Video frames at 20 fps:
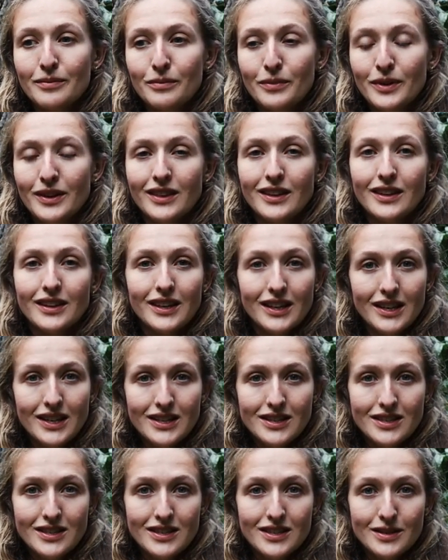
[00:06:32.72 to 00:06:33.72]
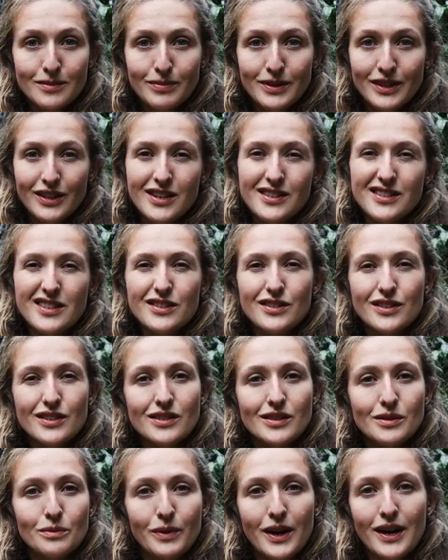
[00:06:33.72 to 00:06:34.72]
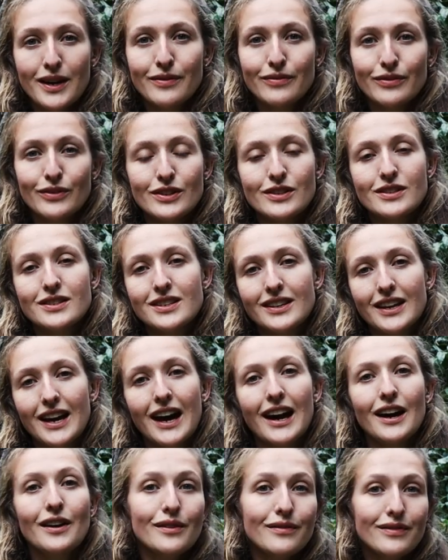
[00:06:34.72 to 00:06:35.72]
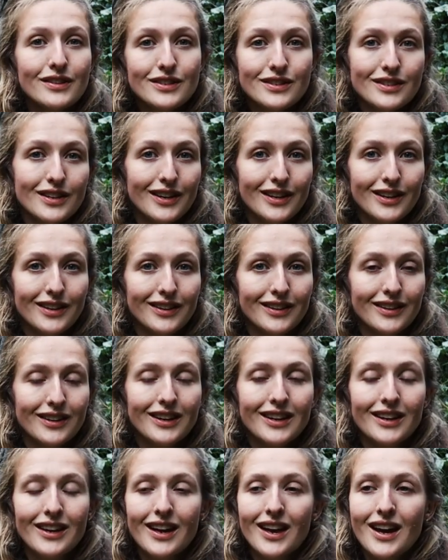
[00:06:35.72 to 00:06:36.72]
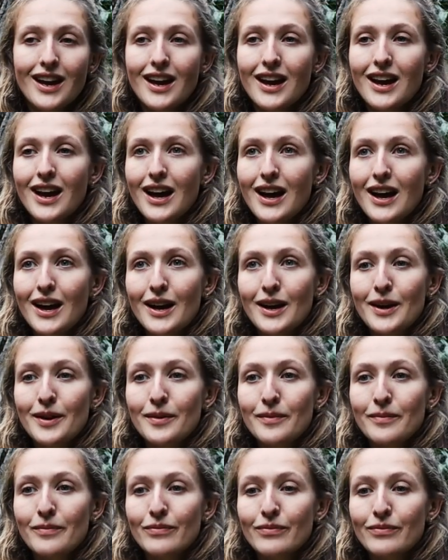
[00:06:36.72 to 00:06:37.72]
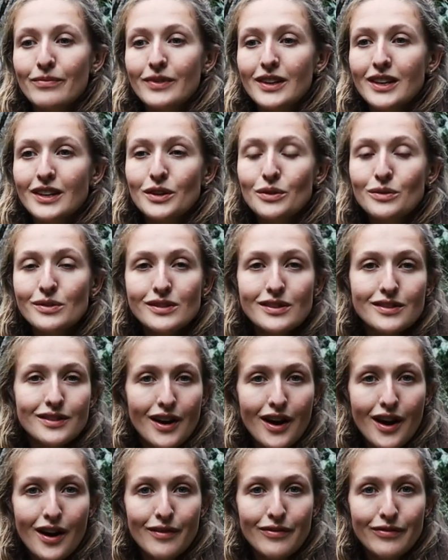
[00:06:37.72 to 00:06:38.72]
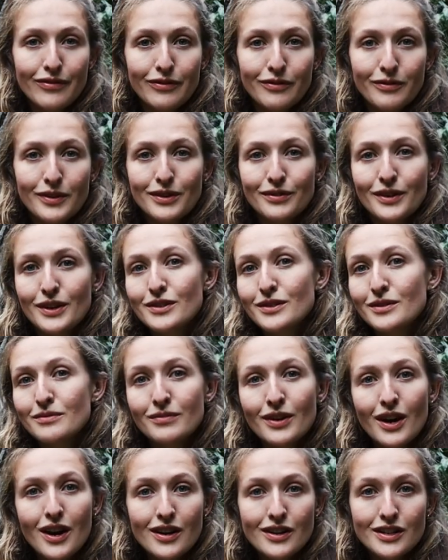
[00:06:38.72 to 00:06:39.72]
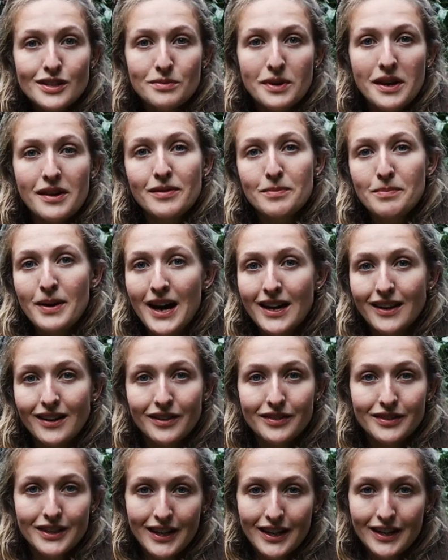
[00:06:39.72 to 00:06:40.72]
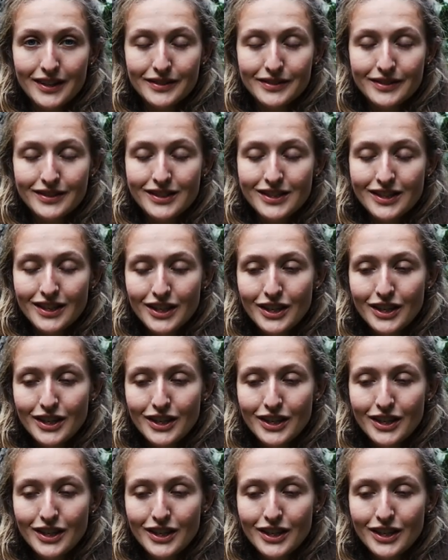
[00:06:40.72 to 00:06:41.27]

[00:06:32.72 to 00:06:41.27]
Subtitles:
with the kids, because it's just a way for us to get out of the sun. It cools us off. We throw some rocks, we have a paddle around.